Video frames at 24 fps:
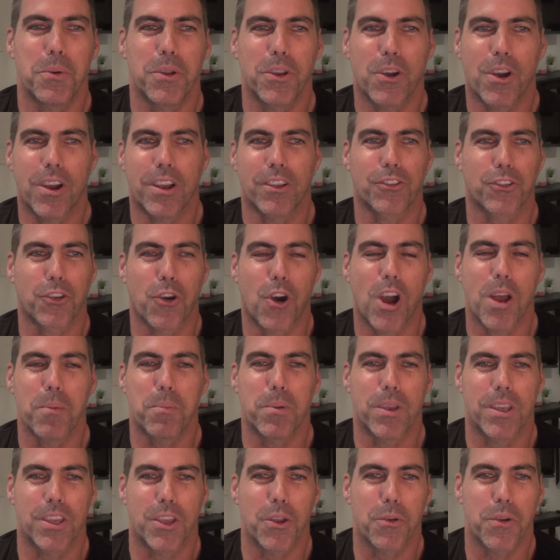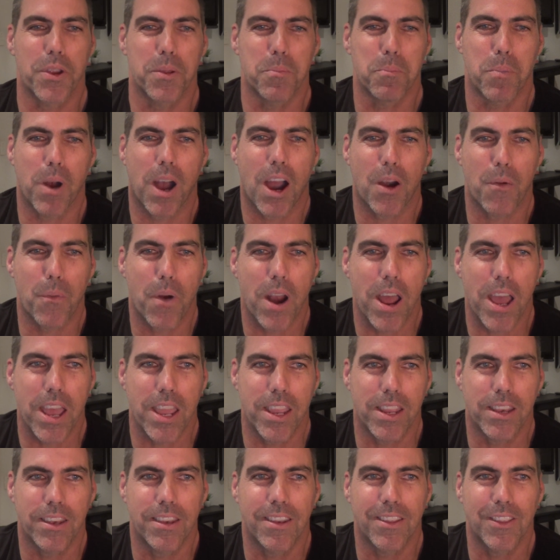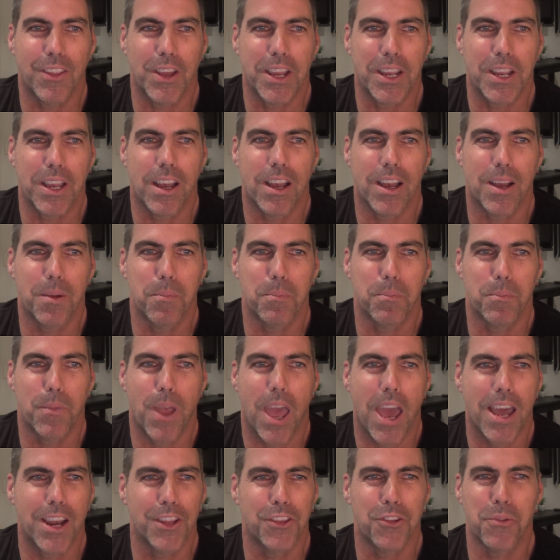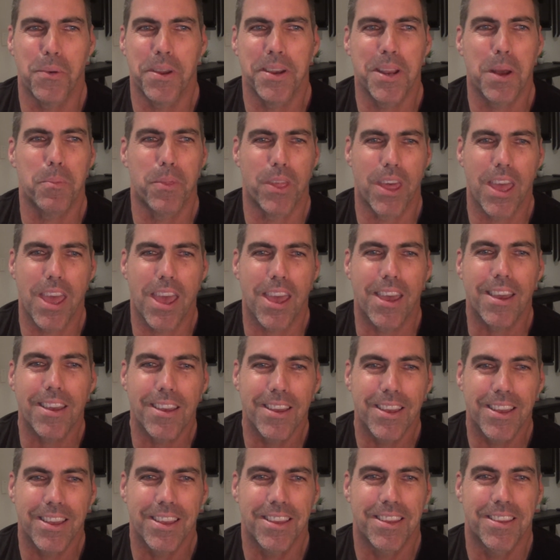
you and I are skyping. You're in Bahrain. Like, um, how did you end up there?